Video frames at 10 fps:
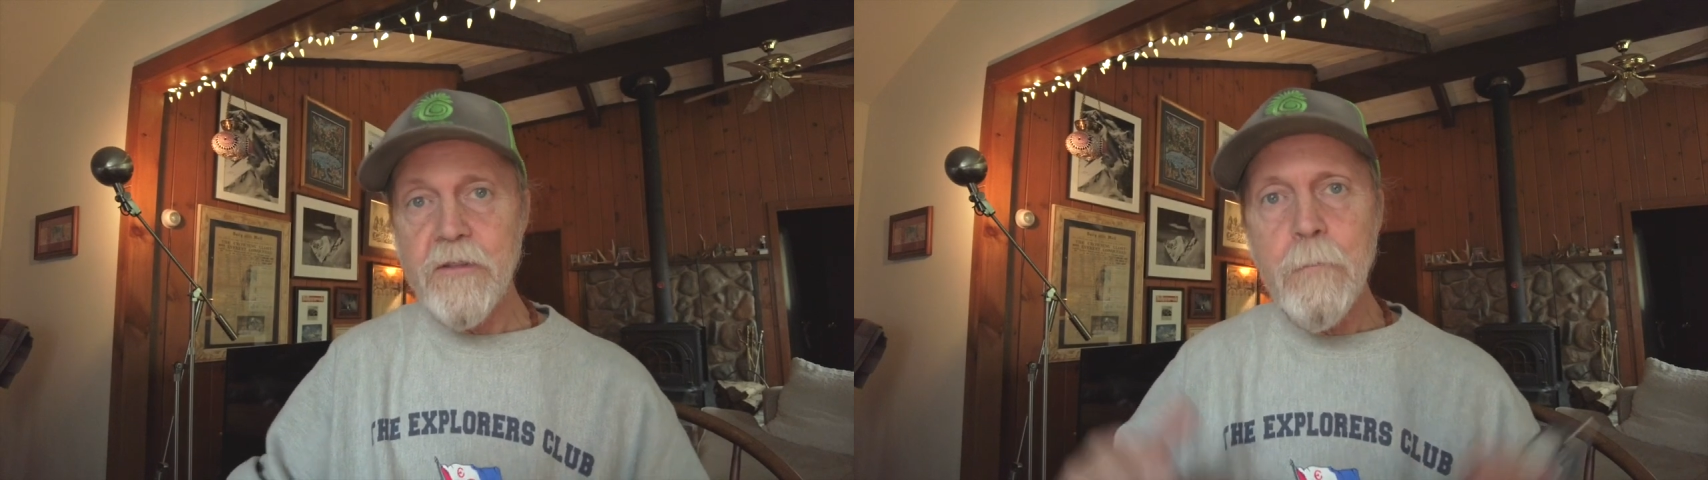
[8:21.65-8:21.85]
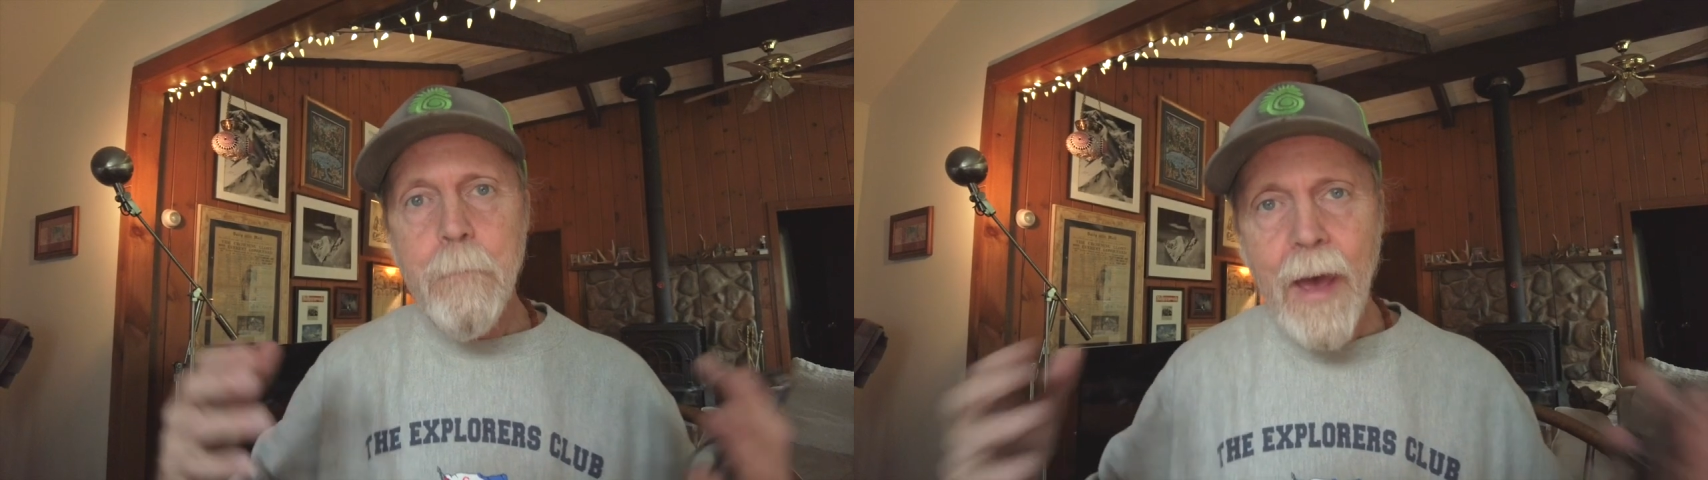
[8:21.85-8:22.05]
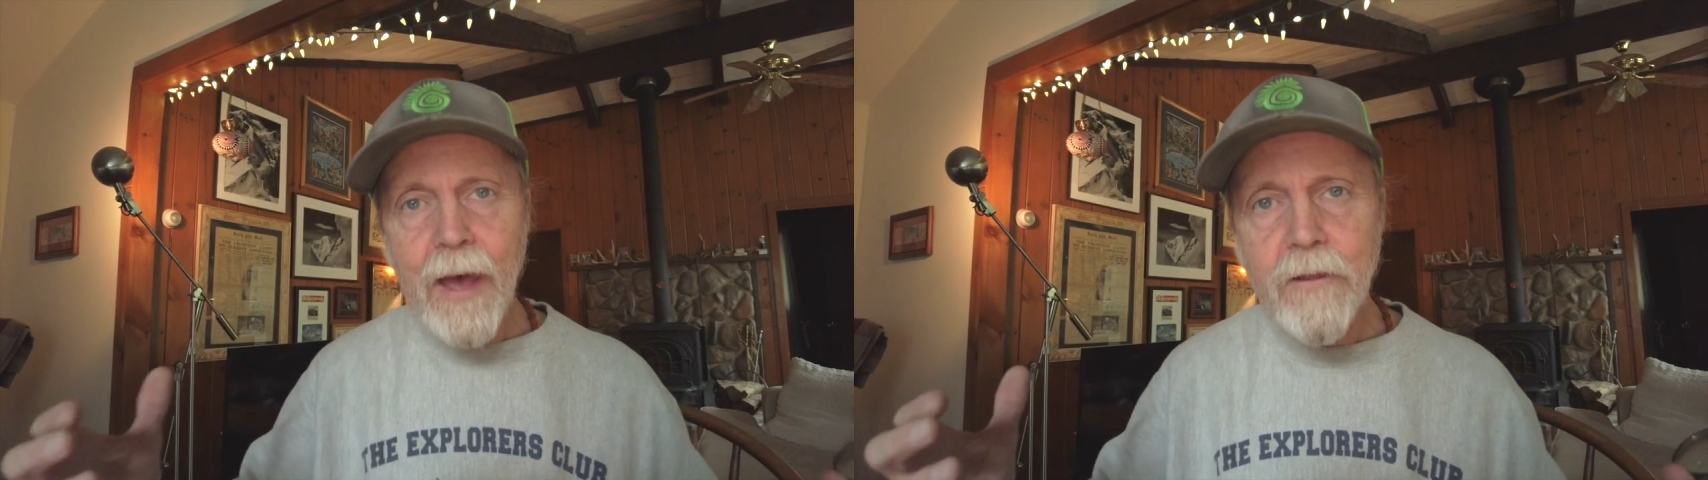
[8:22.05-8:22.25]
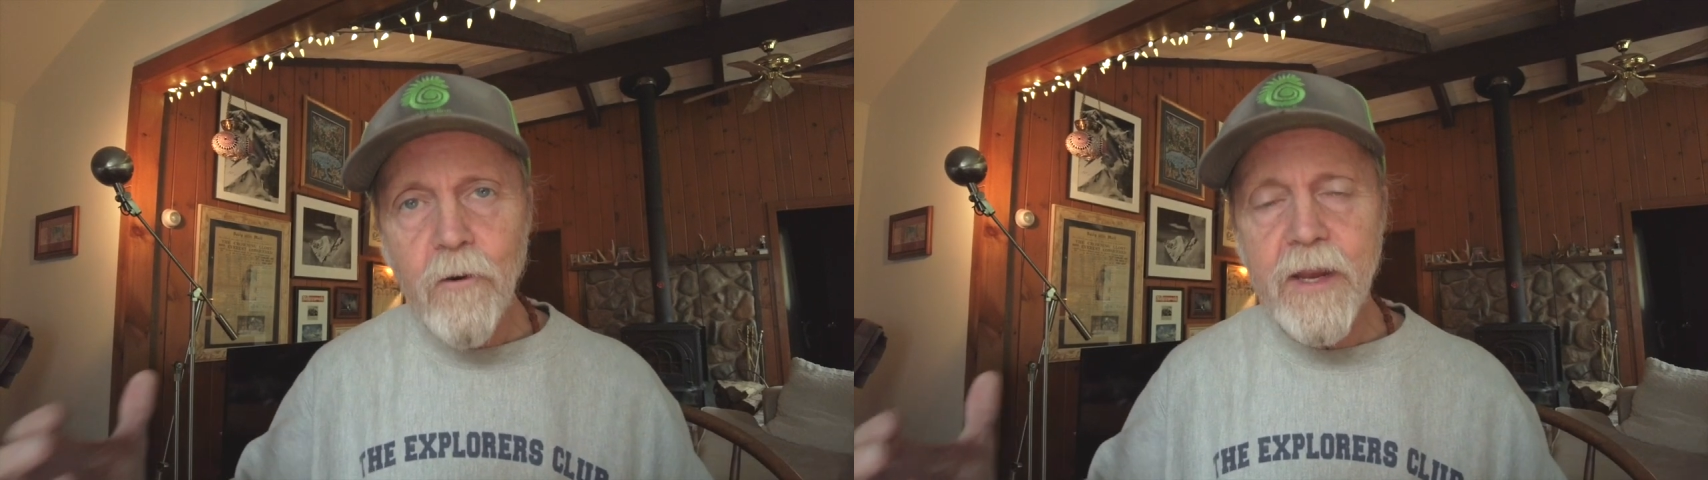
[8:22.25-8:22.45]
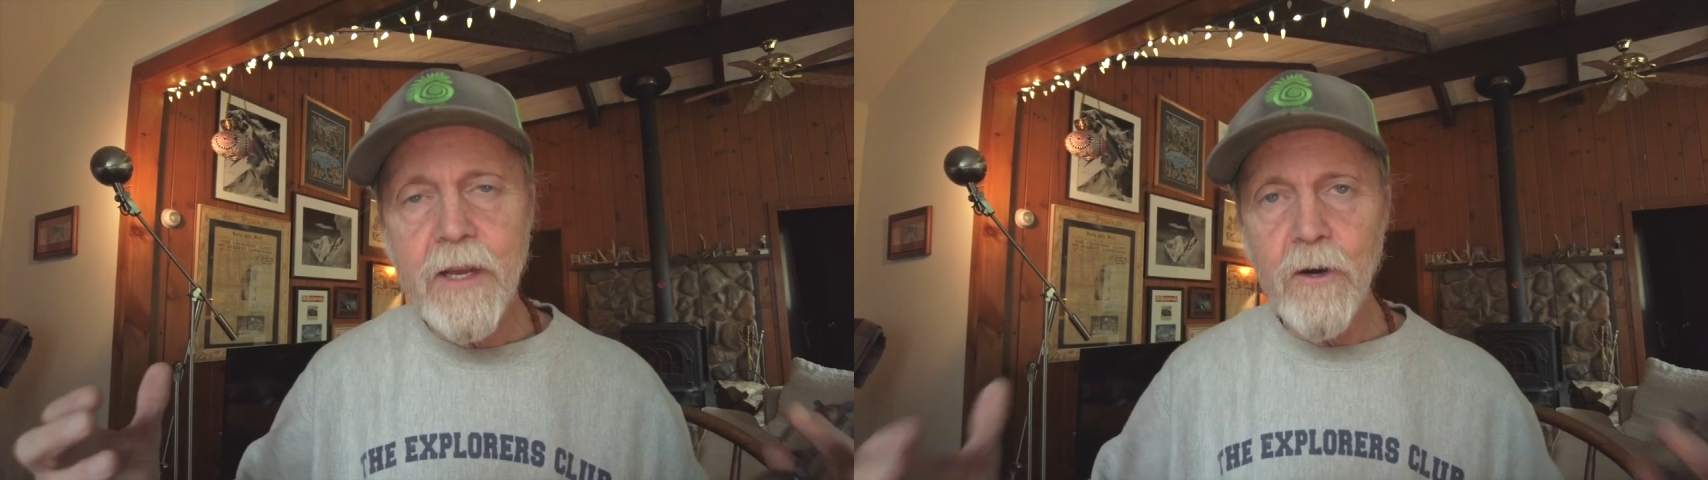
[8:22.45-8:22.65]
the
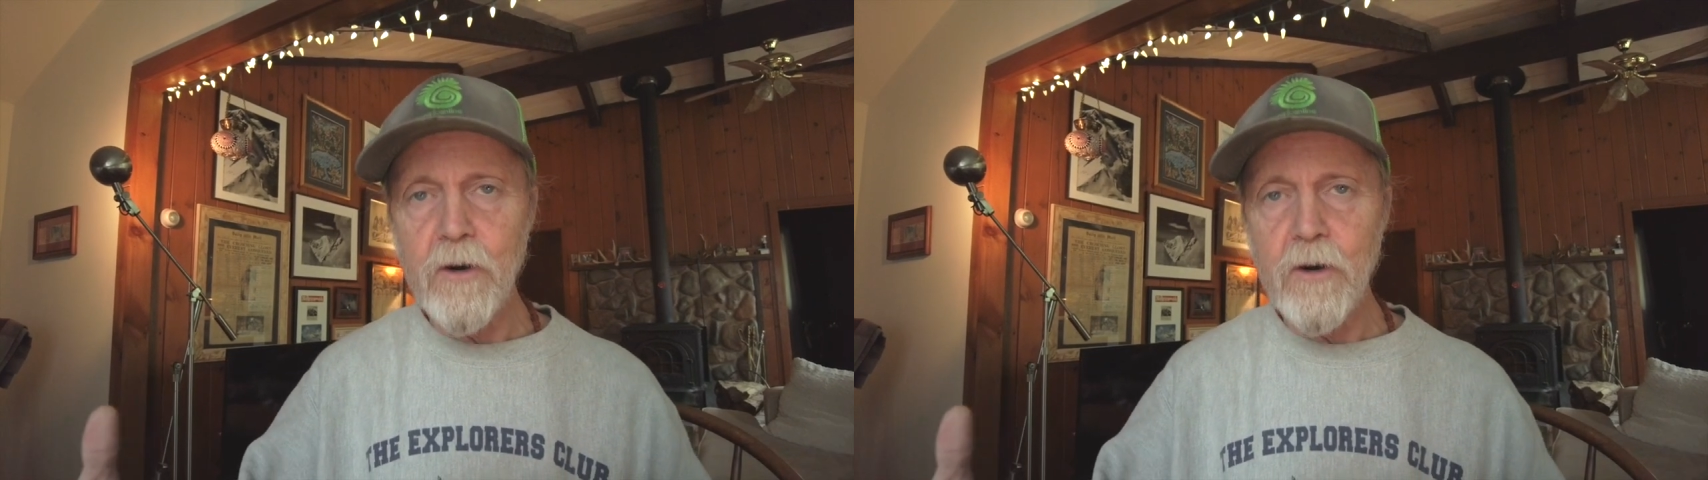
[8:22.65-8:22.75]
Mallory and